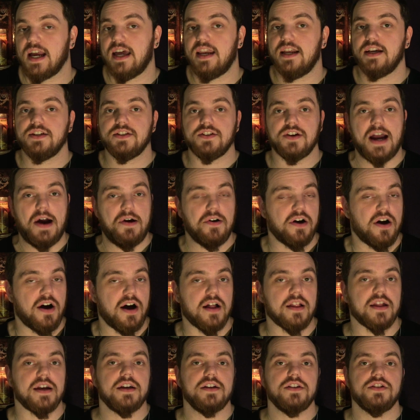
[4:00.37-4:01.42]
addicts or
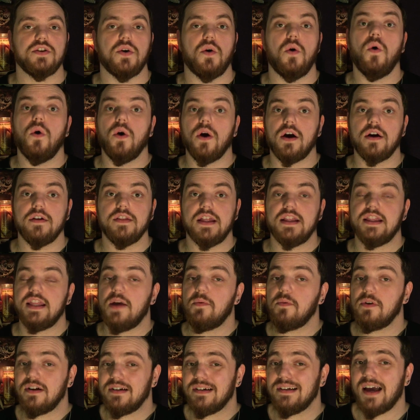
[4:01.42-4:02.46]
alcoholics, or that
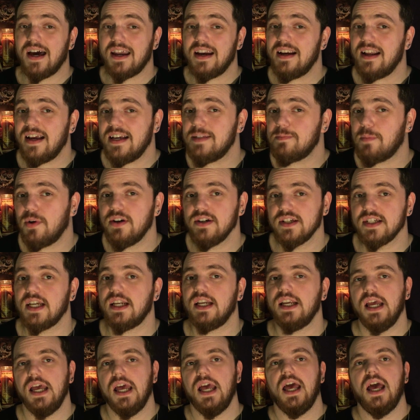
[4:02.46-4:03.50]
they were not a nice
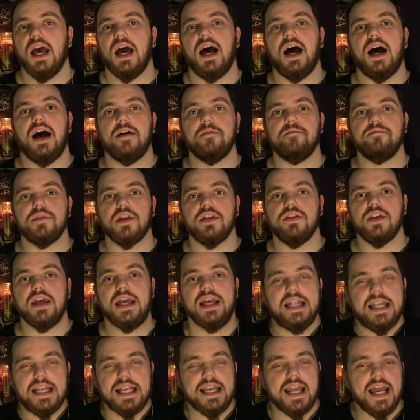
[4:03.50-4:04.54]
person.
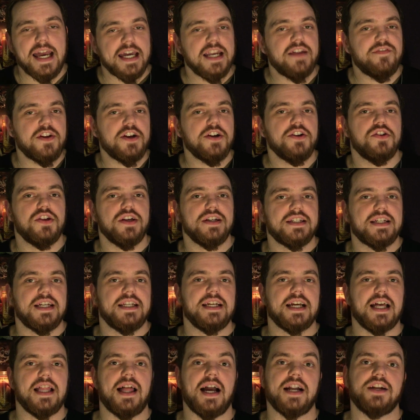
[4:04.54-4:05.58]
Negative energies
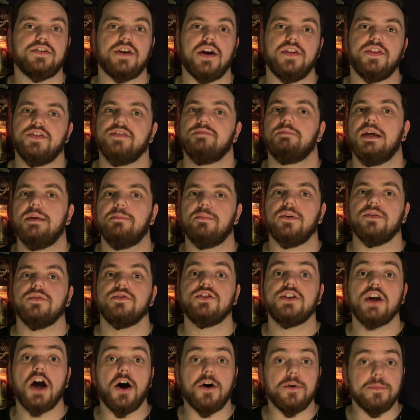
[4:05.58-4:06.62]
tend to collect around those people.
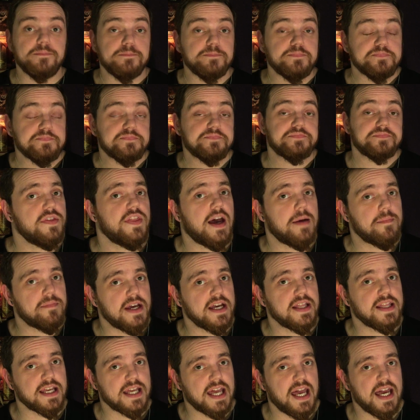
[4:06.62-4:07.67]
So, that
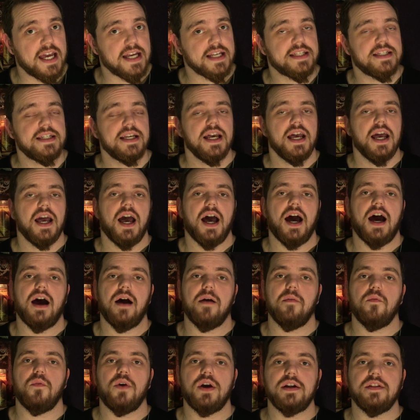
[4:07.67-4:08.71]
being the case,
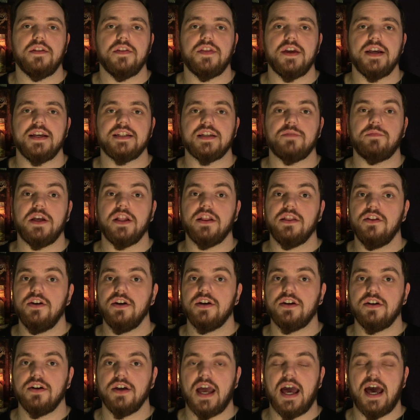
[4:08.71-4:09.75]
one of the things that we
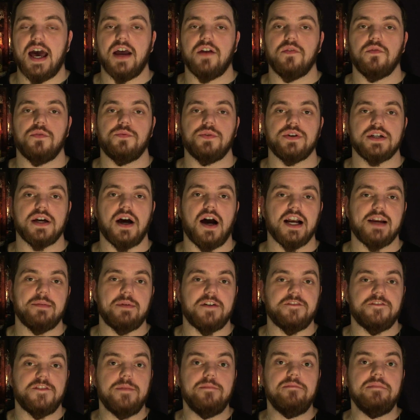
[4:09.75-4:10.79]
look at when we're talking
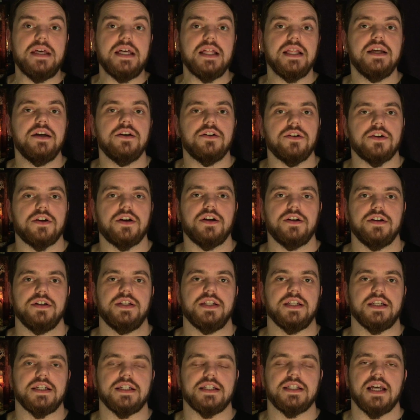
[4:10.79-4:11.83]
about familial
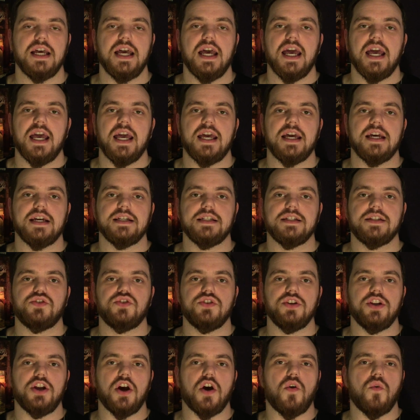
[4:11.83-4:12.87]
curses
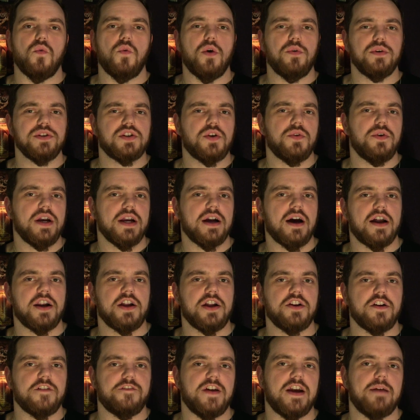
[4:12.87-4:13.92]
is, what was going on
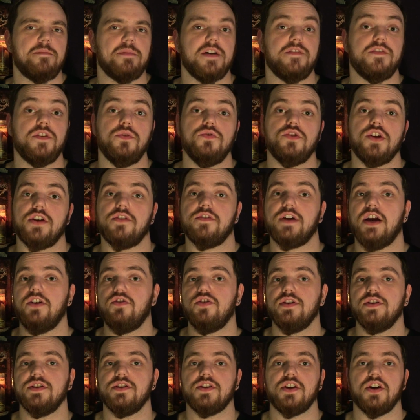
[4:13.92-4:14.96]
in your family a few
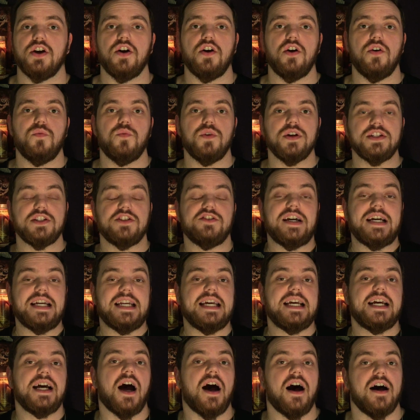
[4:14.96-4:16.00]
generations ago? Was there
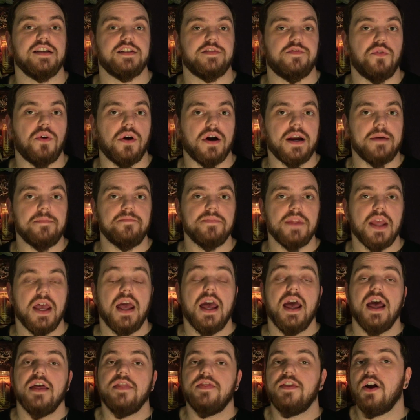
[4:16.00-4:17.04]
any cause for it?
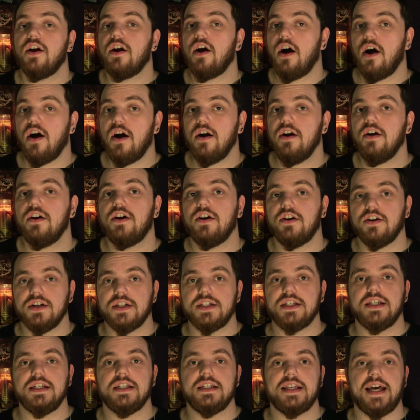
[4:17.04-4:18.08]
There are
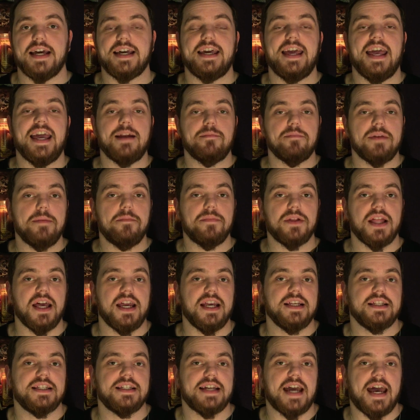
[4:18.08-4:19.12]
curses that can be
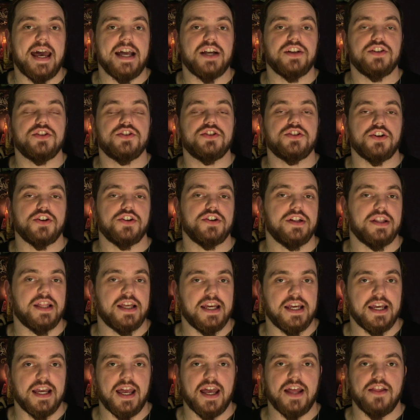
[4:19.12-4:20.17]
placed
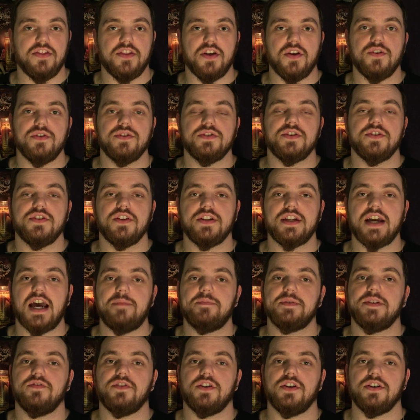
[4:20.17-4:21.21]
externally, and those are the
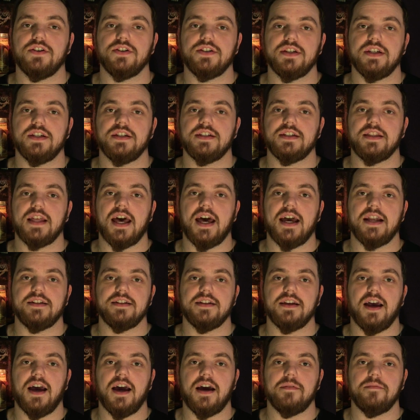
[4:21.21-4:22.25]
types of curses that,
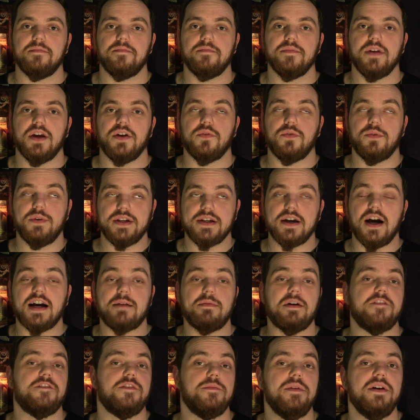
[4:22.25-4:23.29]
when we talk
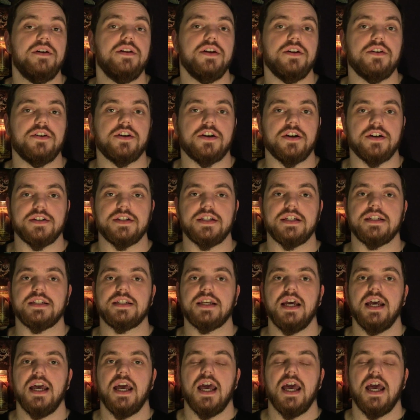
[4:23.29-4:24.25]
about familial curses,